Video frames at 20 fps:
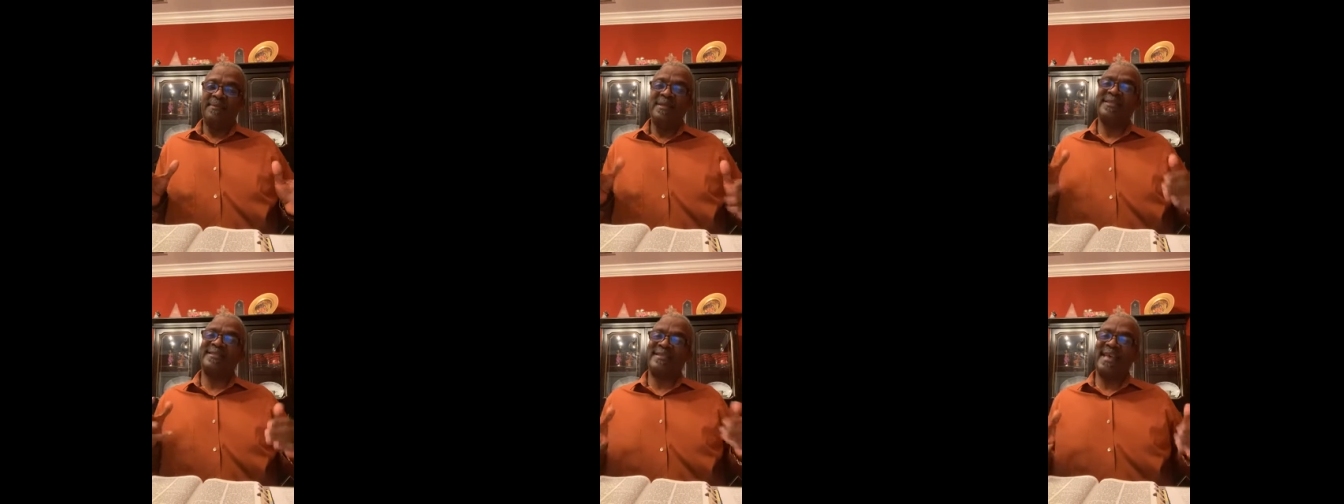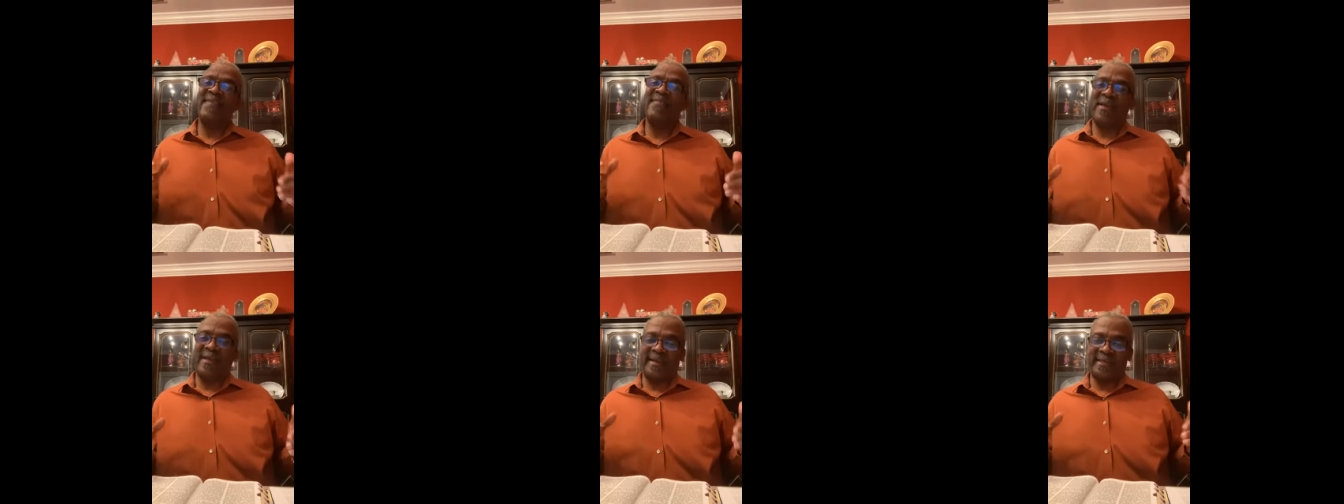Let me
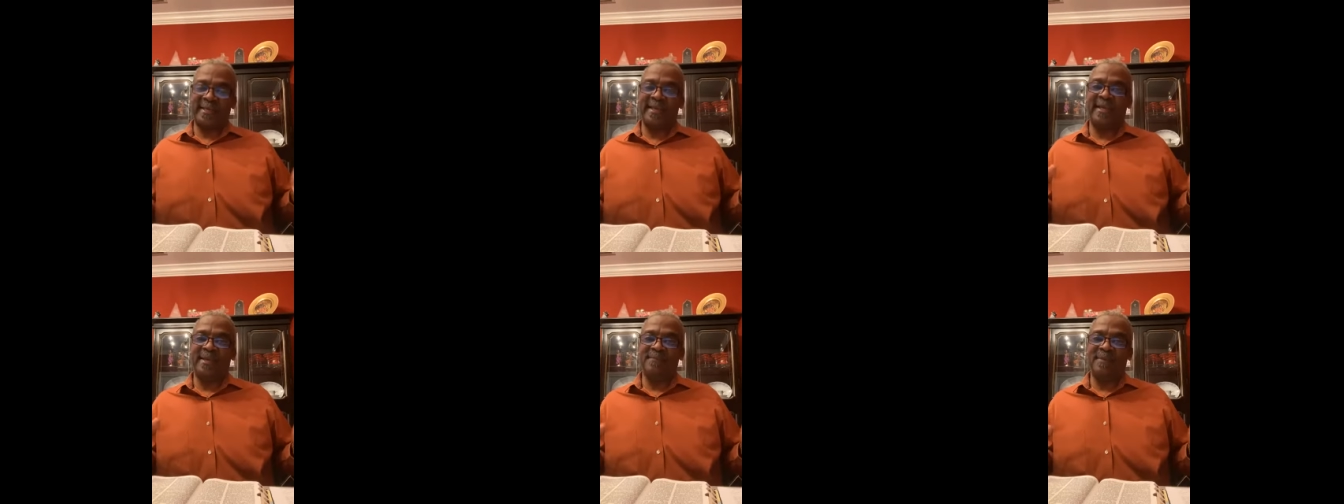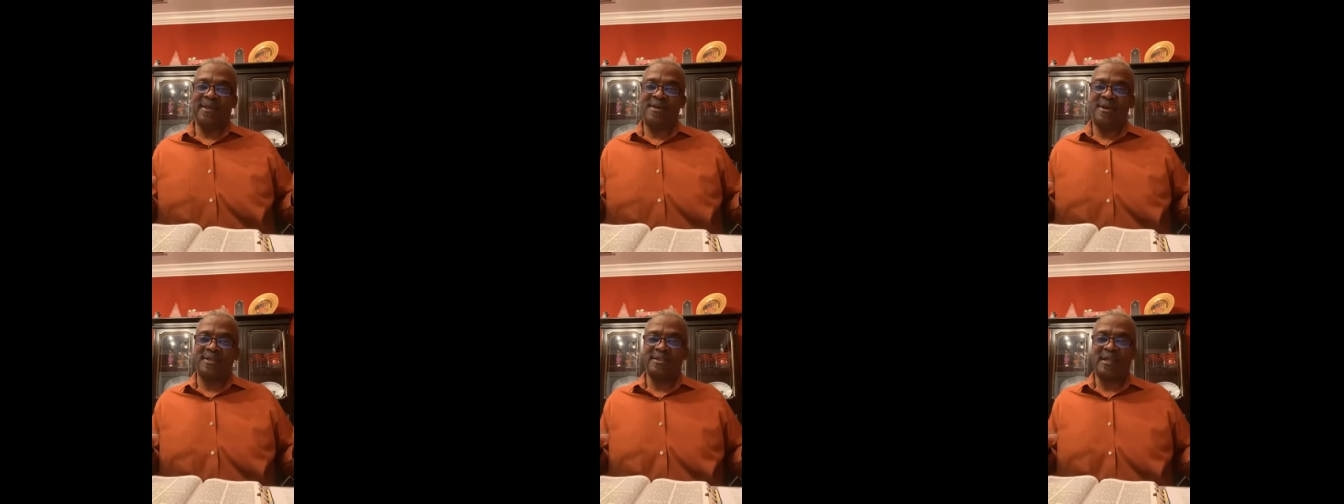say that
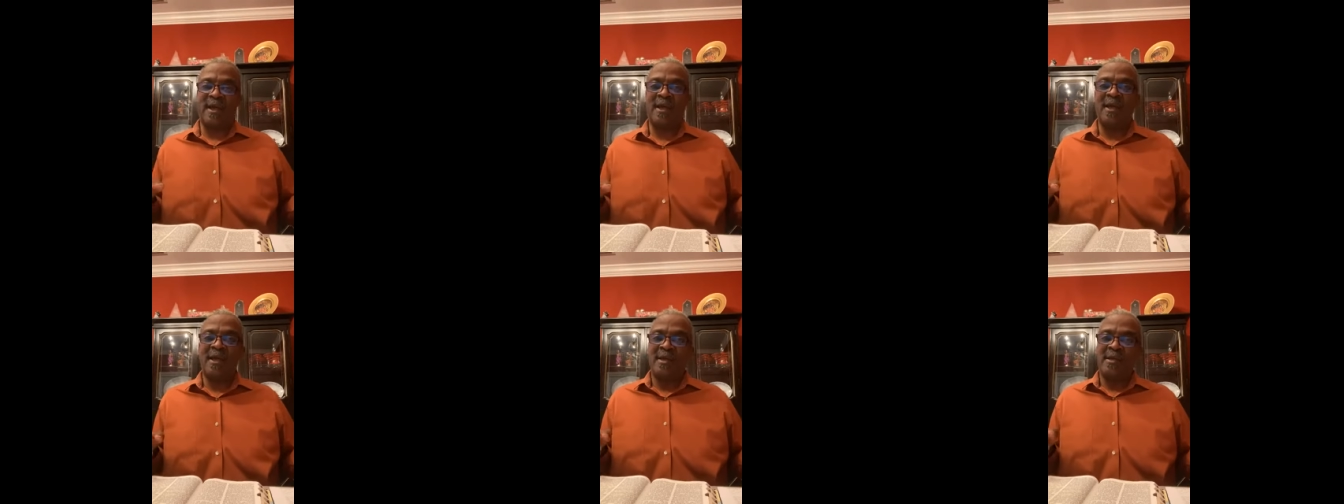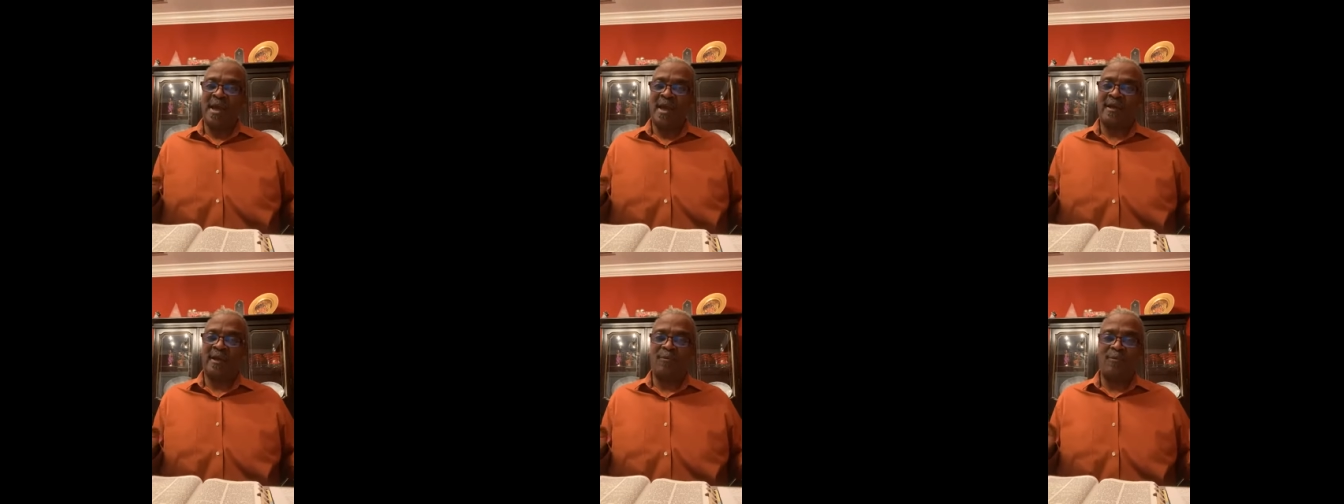again because I,
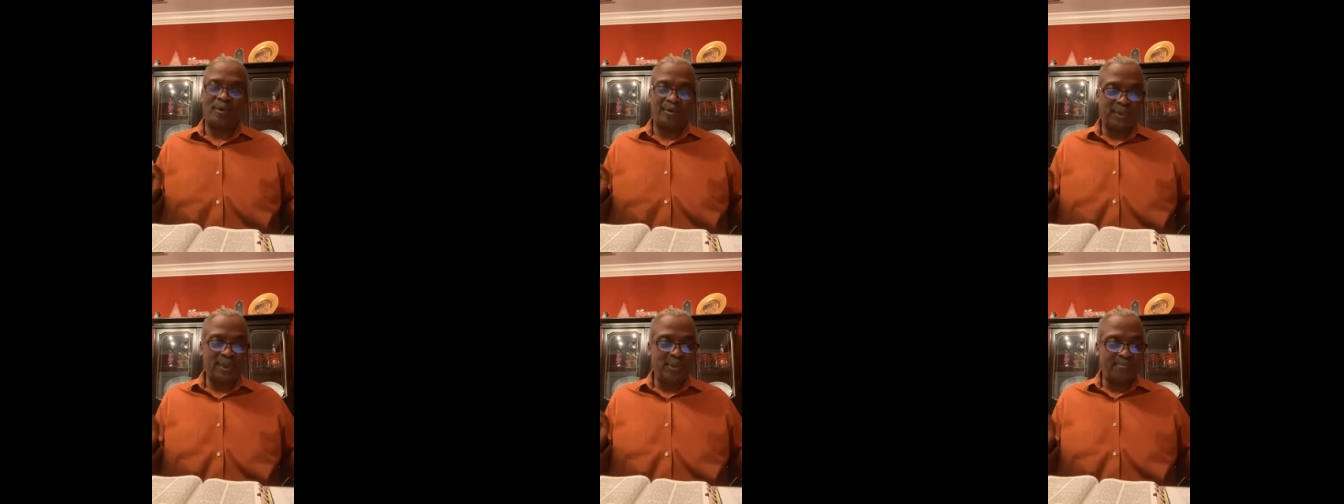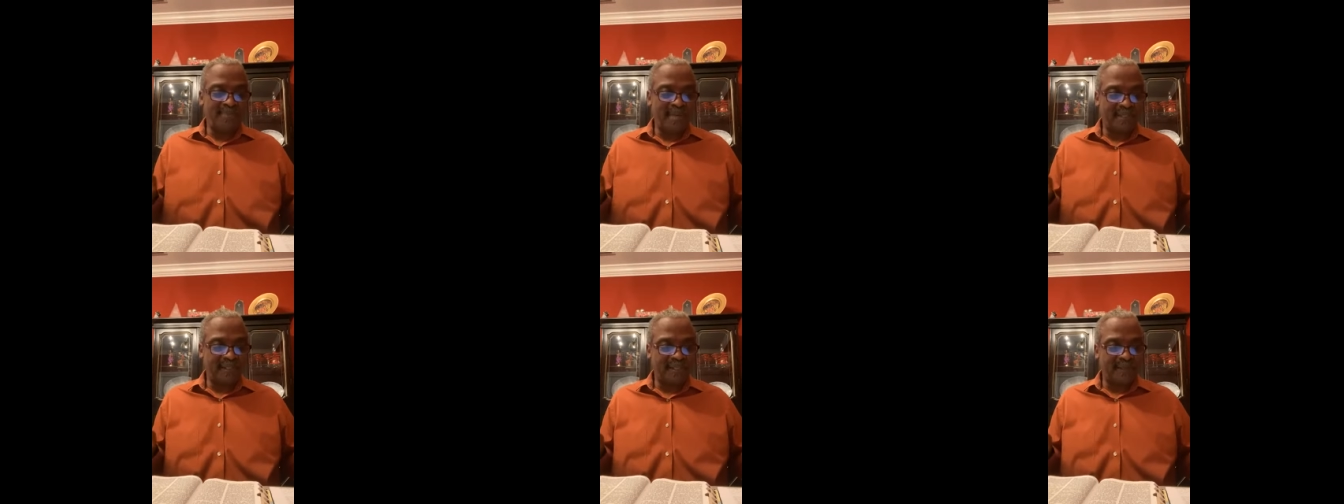I don't want
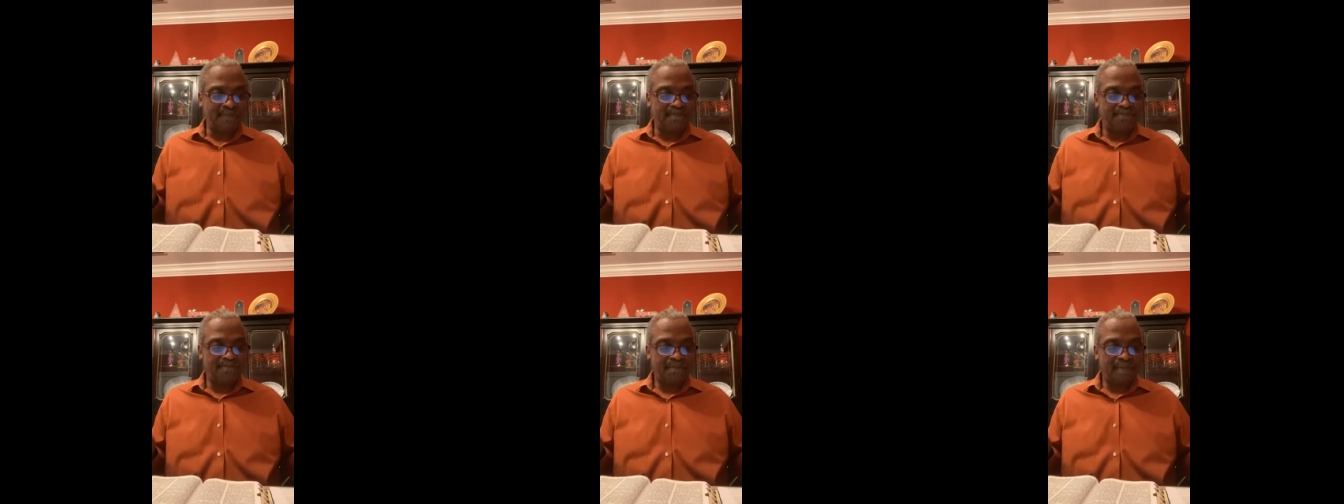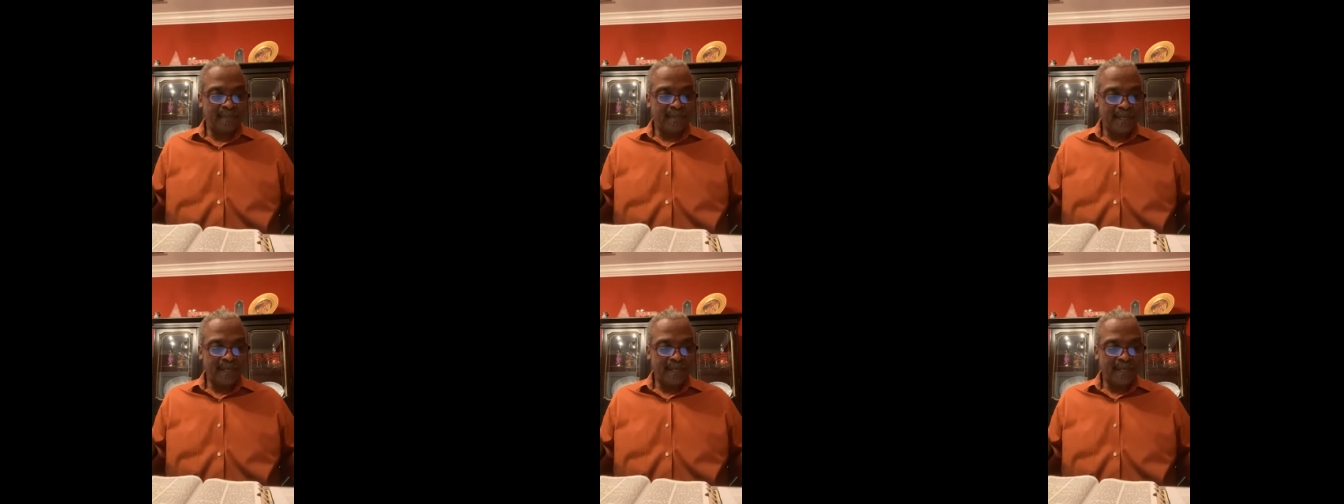you to miss it.